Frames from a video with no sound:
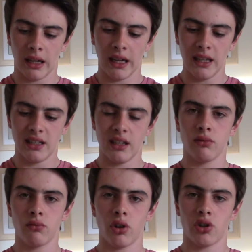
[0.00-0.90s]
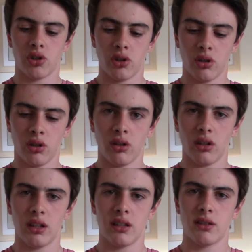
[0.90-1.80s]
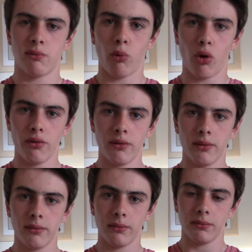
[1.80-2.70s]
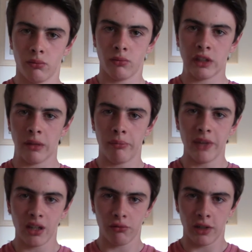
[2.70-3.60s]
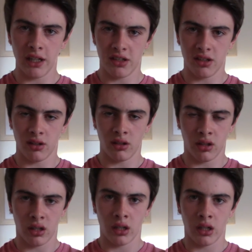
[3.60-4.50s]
hating Russia is one, the big reason